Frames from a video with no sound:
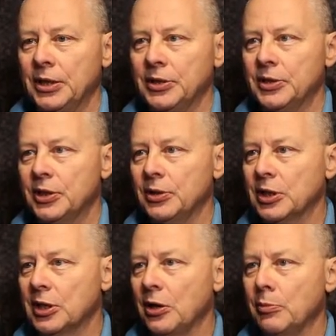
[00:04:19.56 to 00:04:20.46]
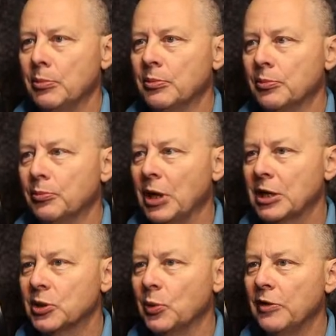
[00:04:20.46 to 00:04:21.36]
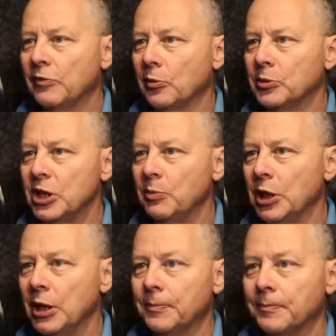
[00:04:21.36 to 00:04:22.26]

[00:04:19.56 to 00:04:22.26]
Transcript: So let's go back to Waveform DB.